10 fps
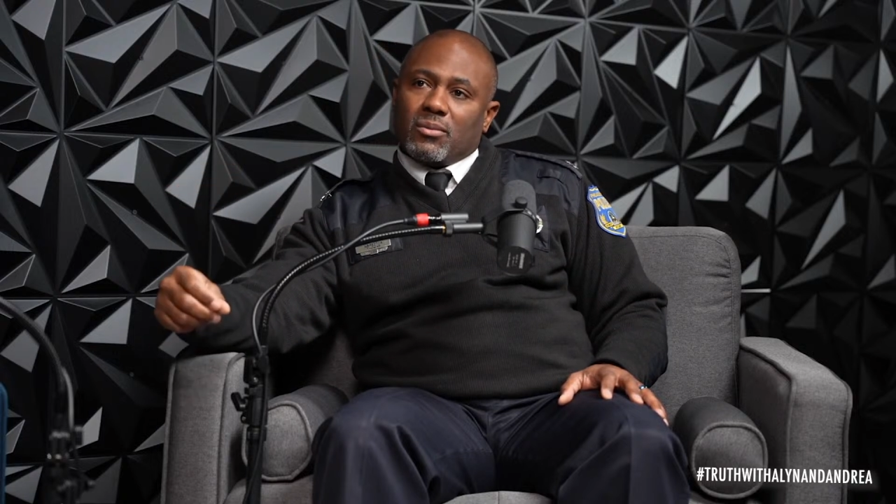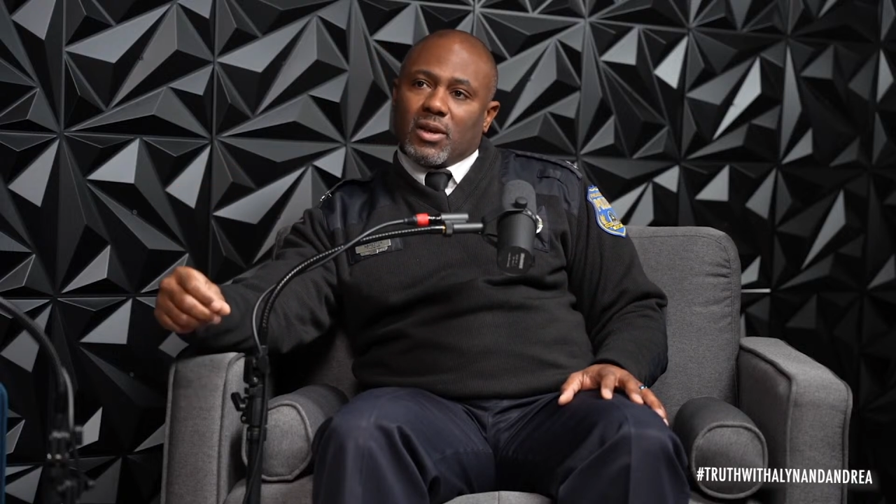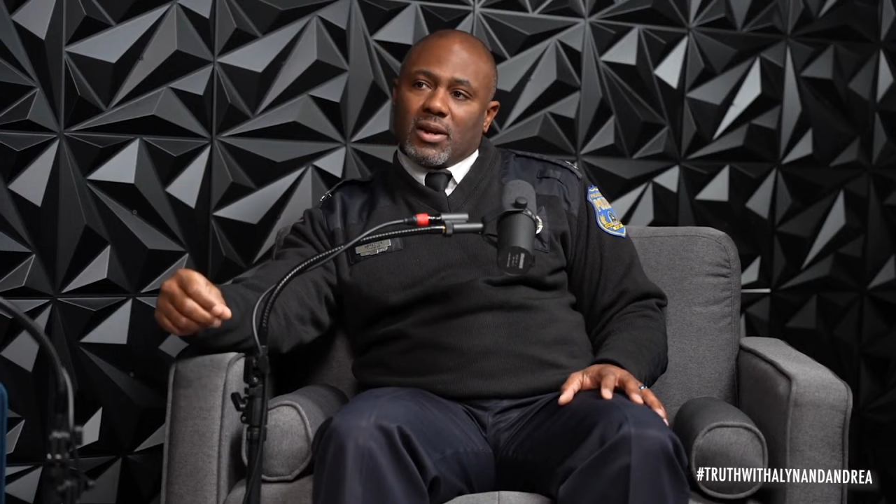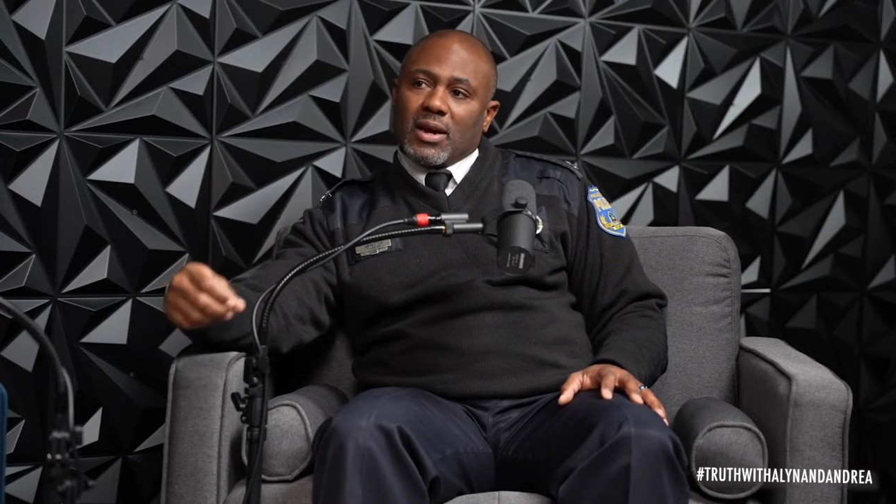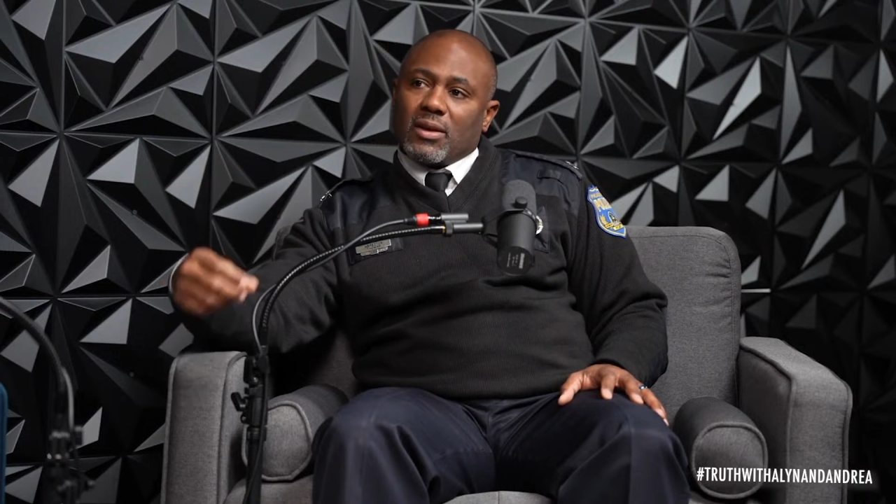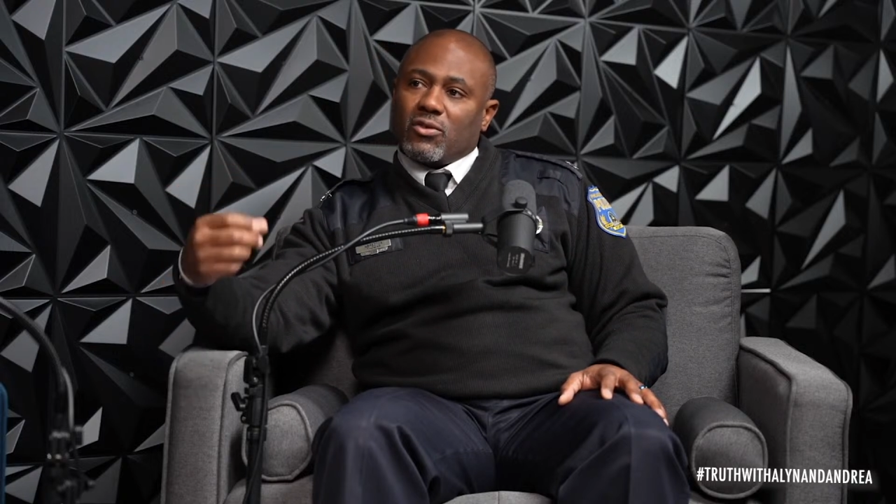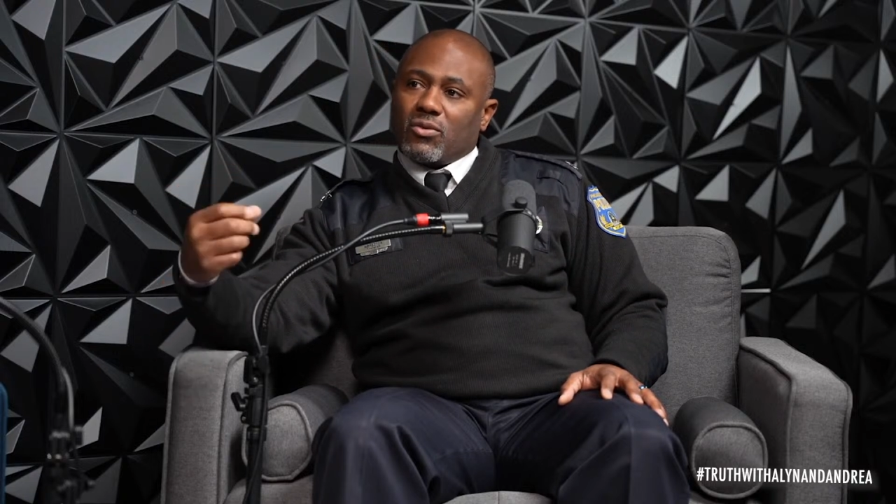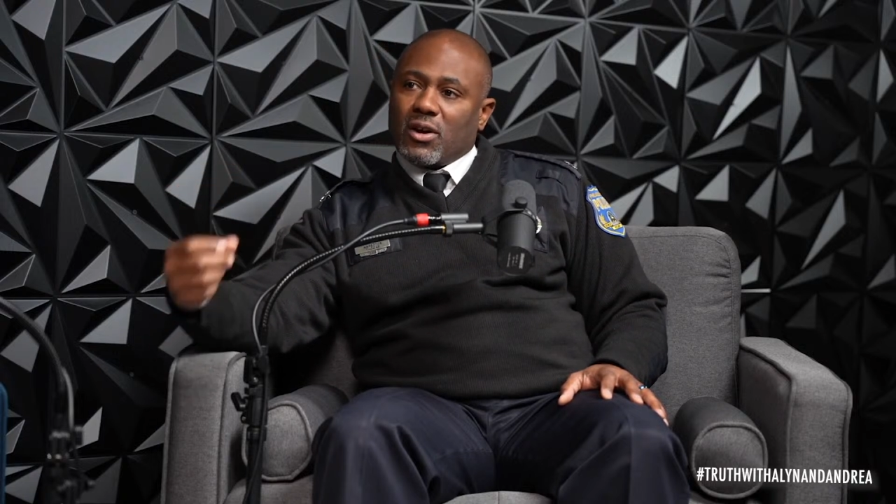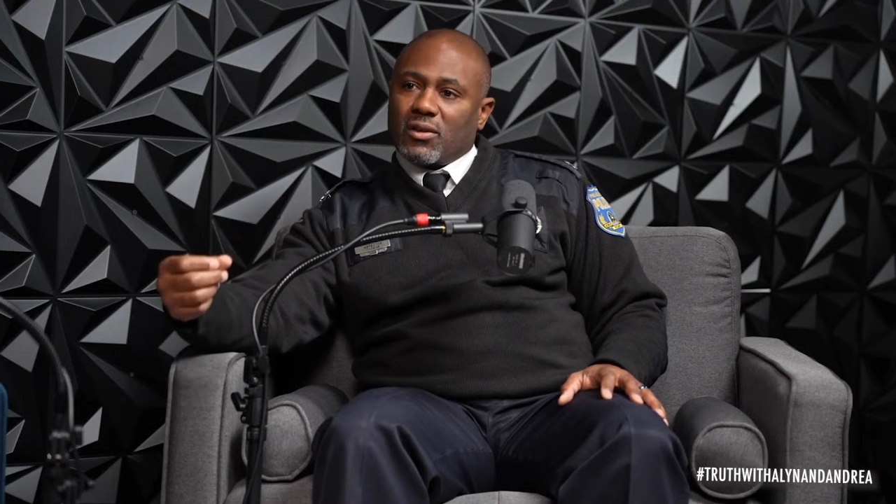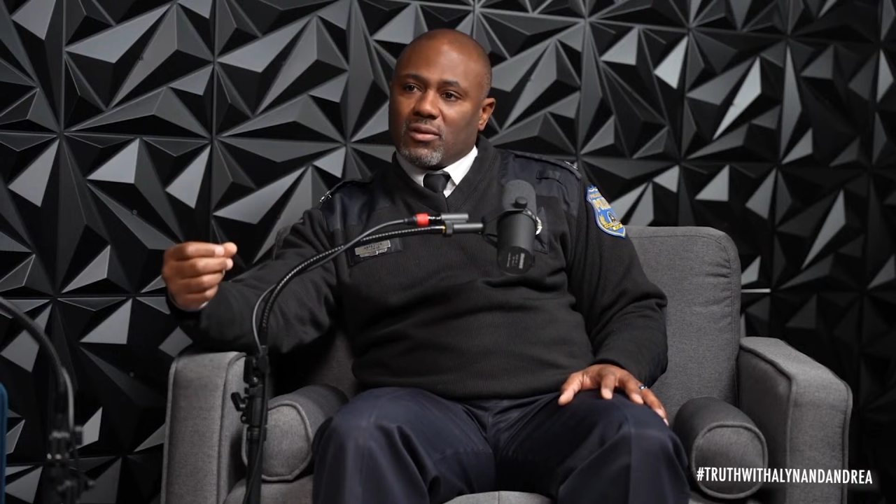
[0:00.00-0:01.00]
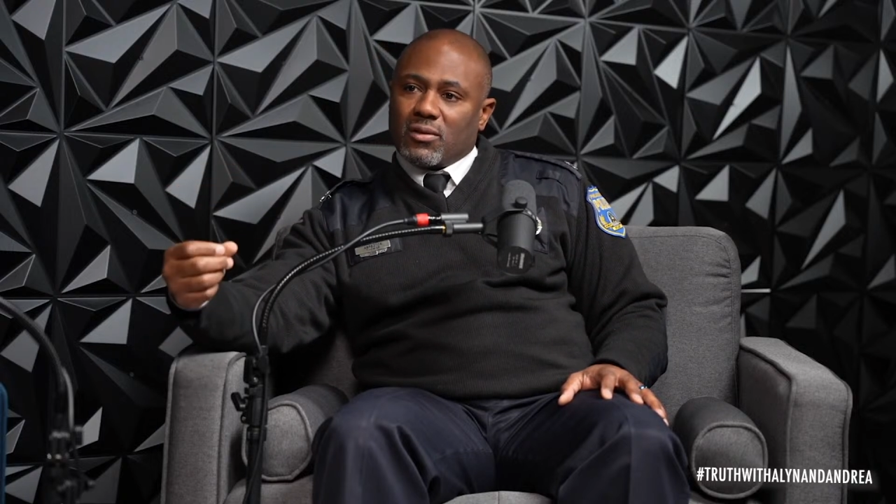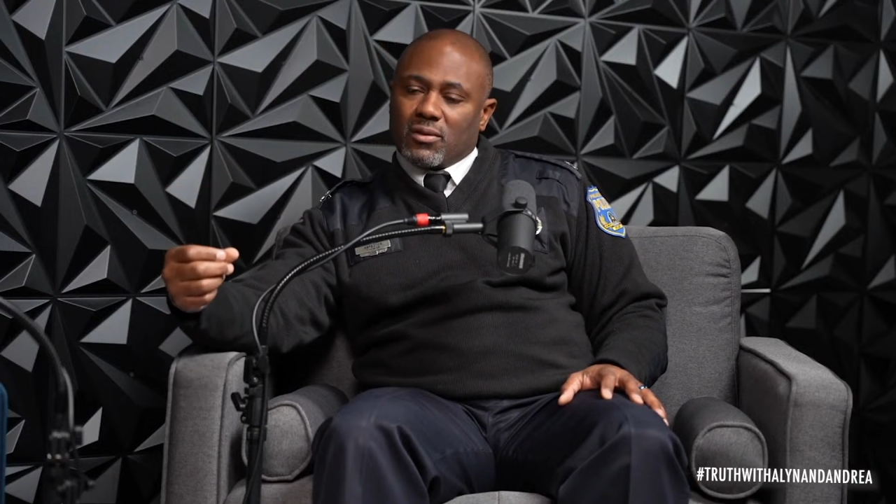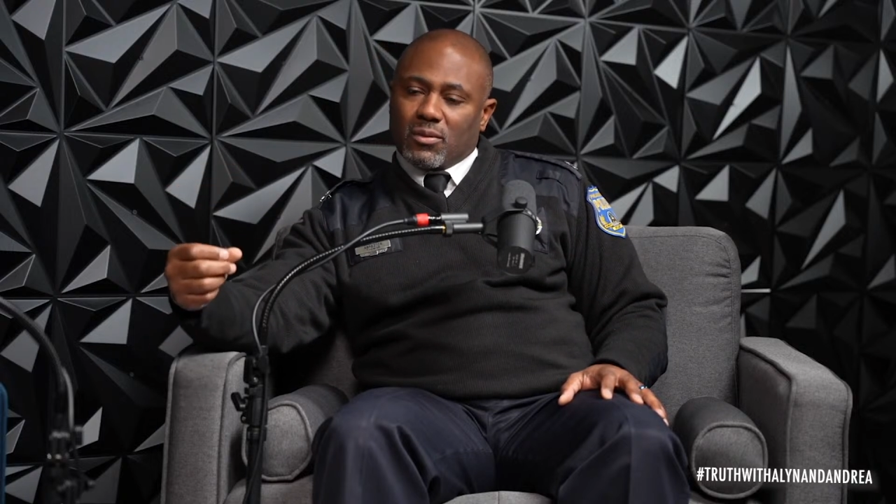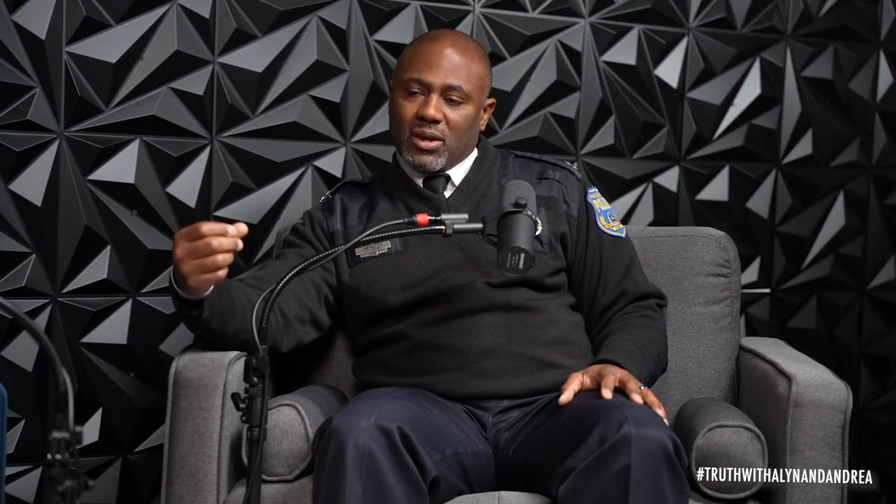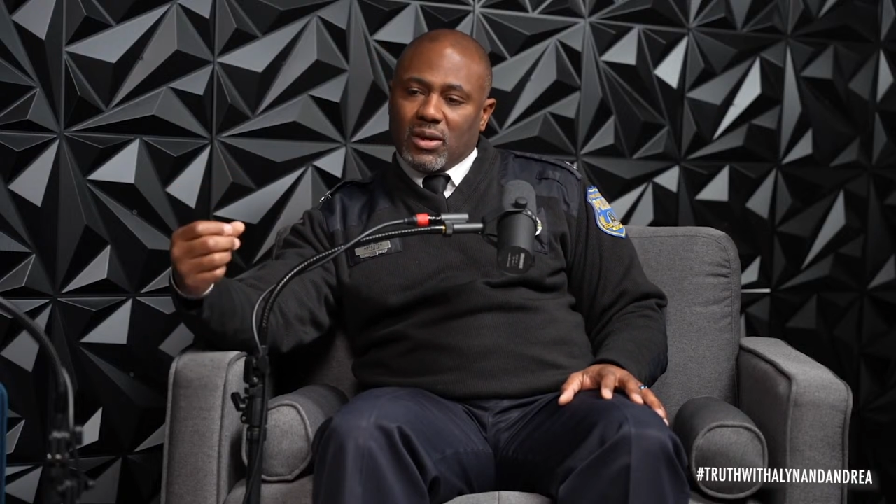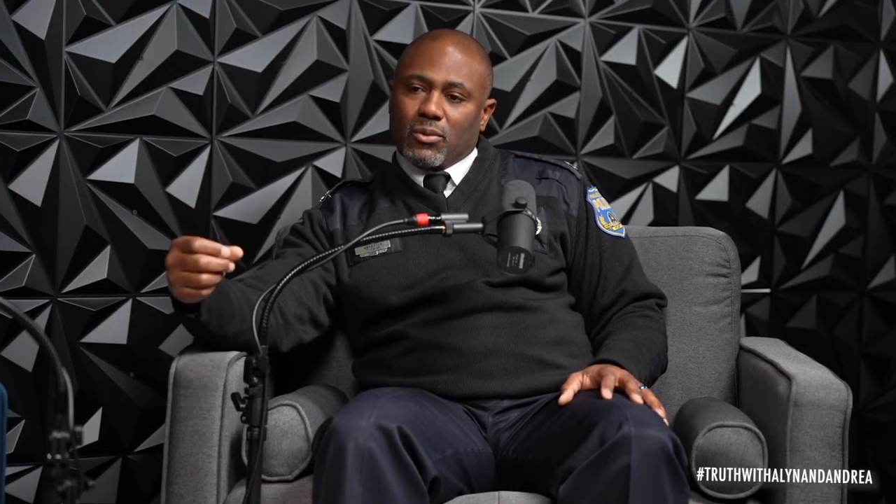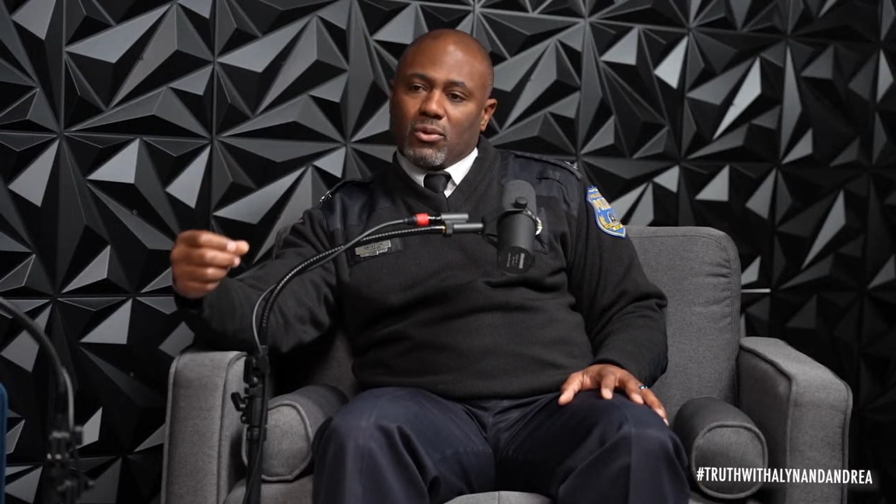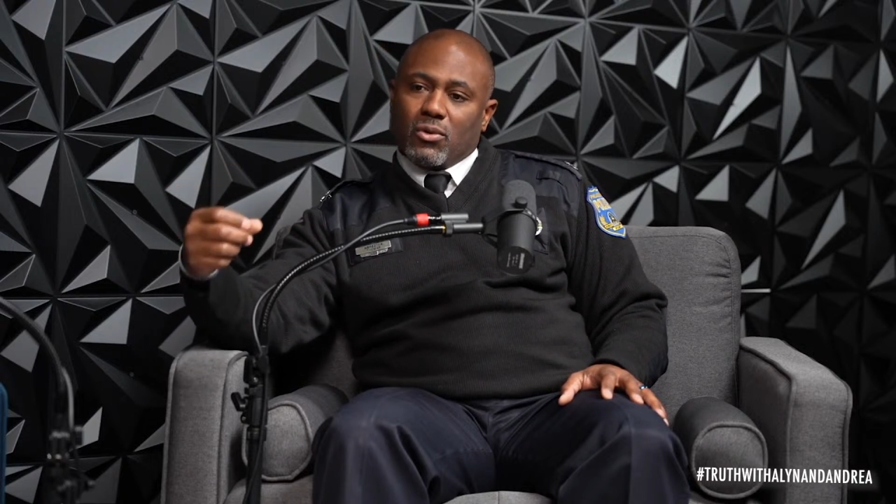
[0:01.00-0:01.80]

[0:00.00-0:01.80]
can I trust the people